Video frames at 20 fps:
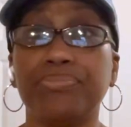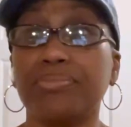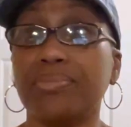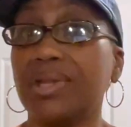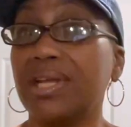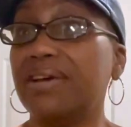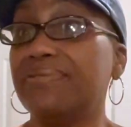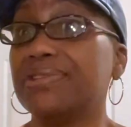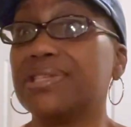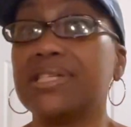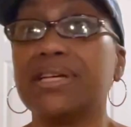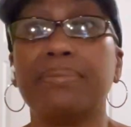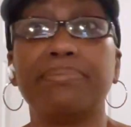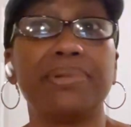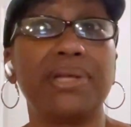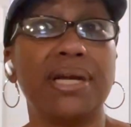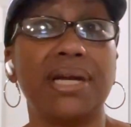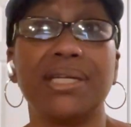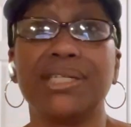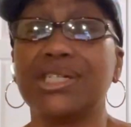if it's
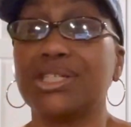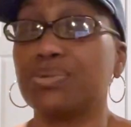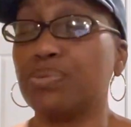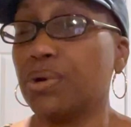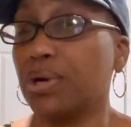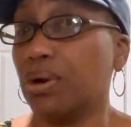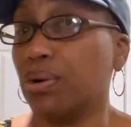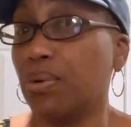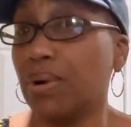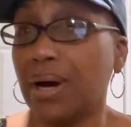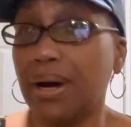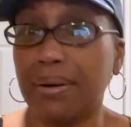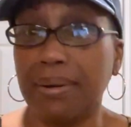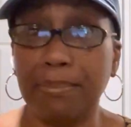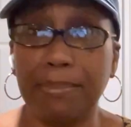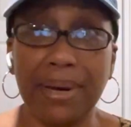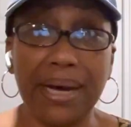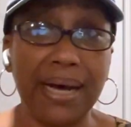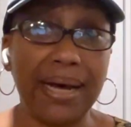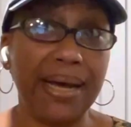something I just want to go out and
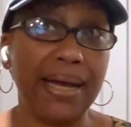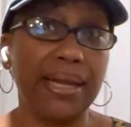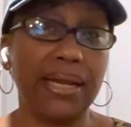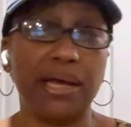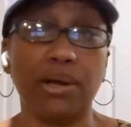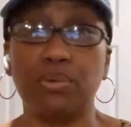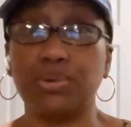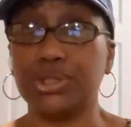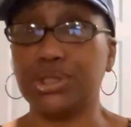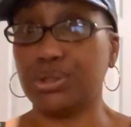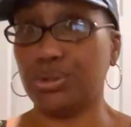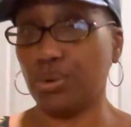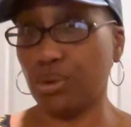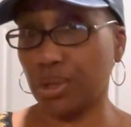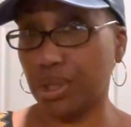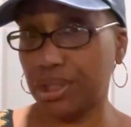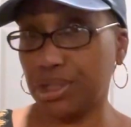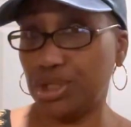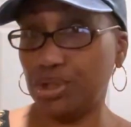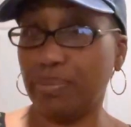buy, like what store
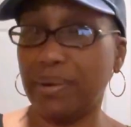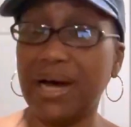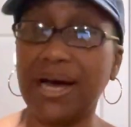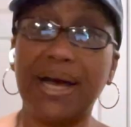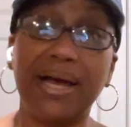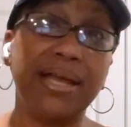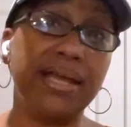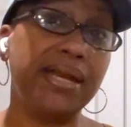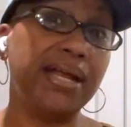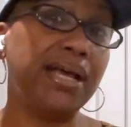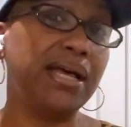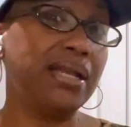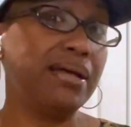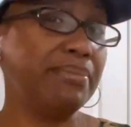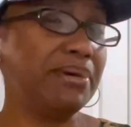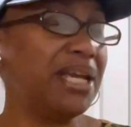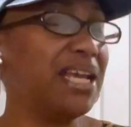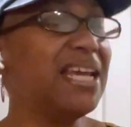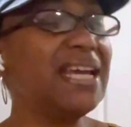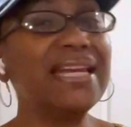did you buy it at,
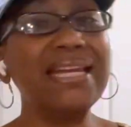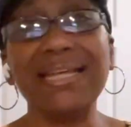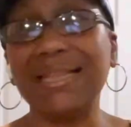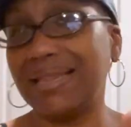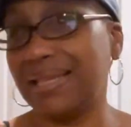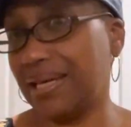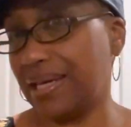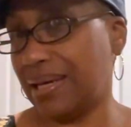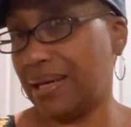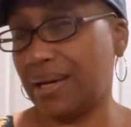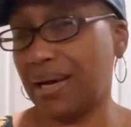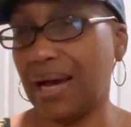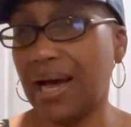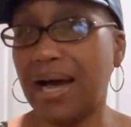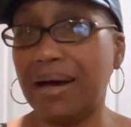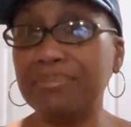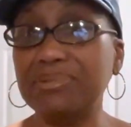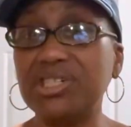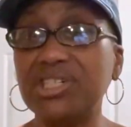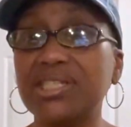and anything.
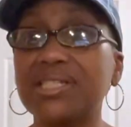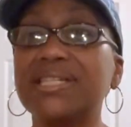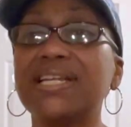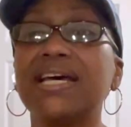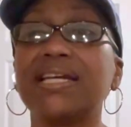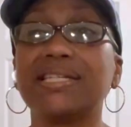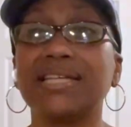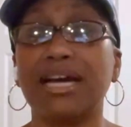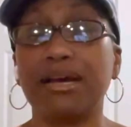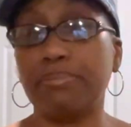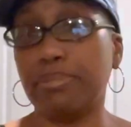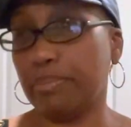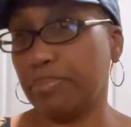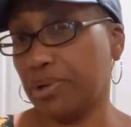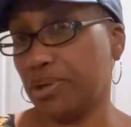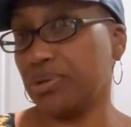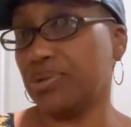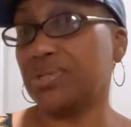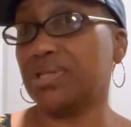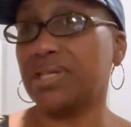I'm just that type of
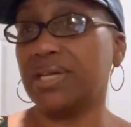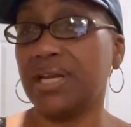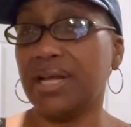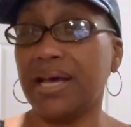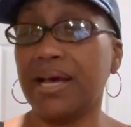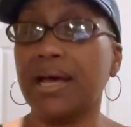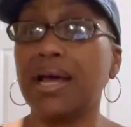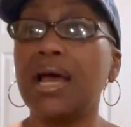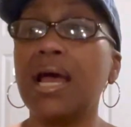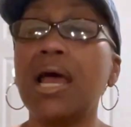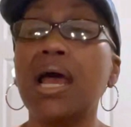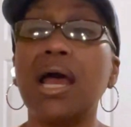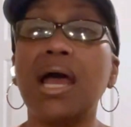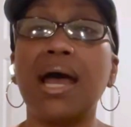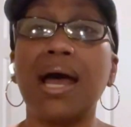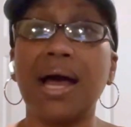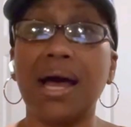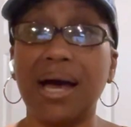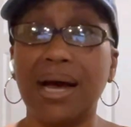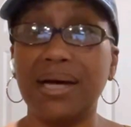person that
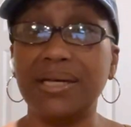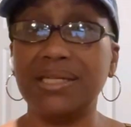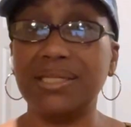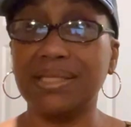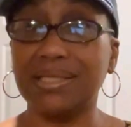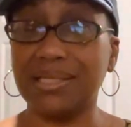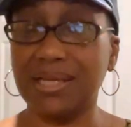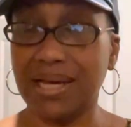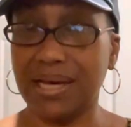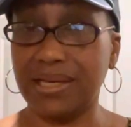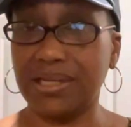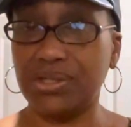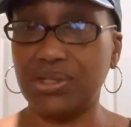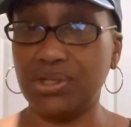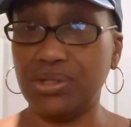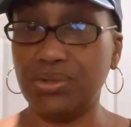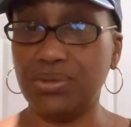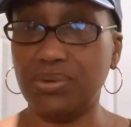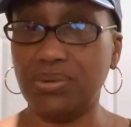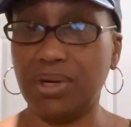I just like
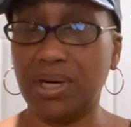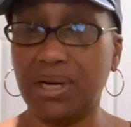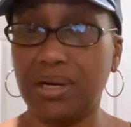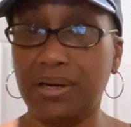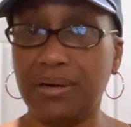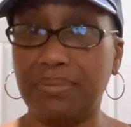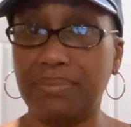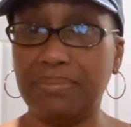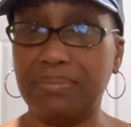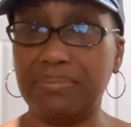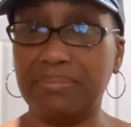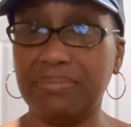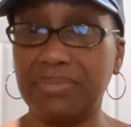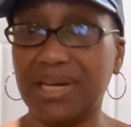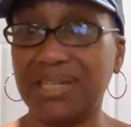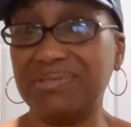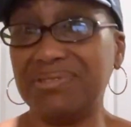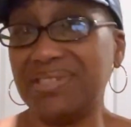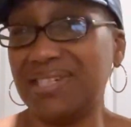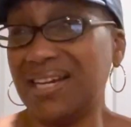to,
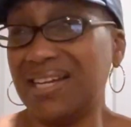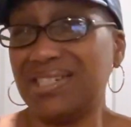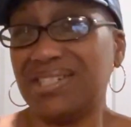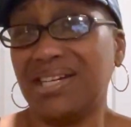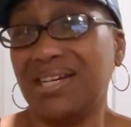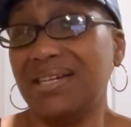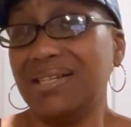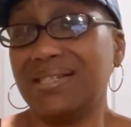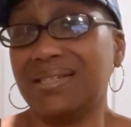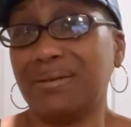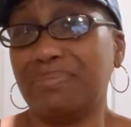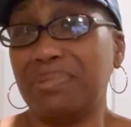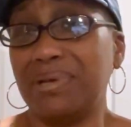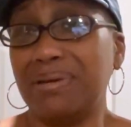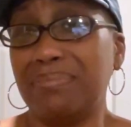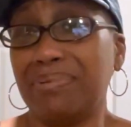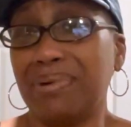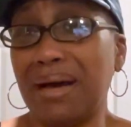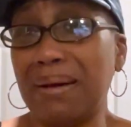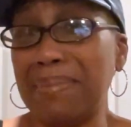I'm just not jealous of
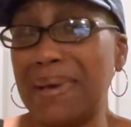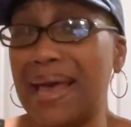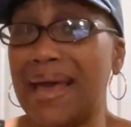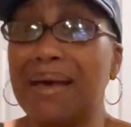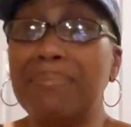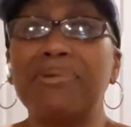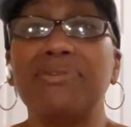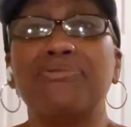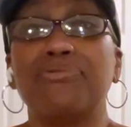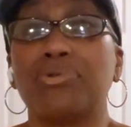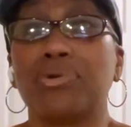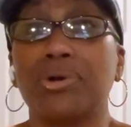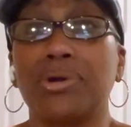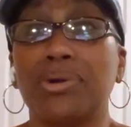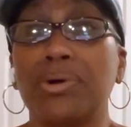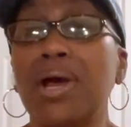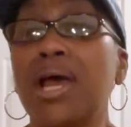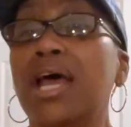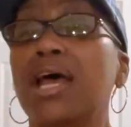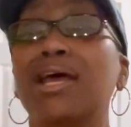people. I'm happy for you.
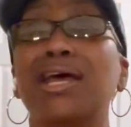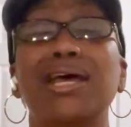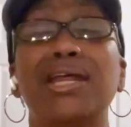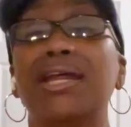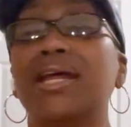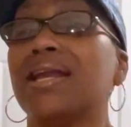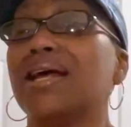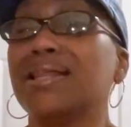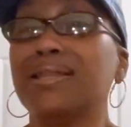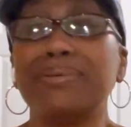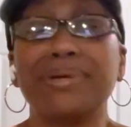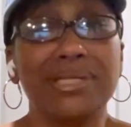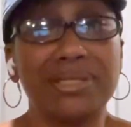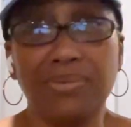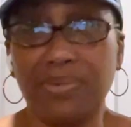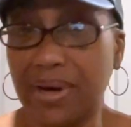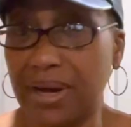And another reason why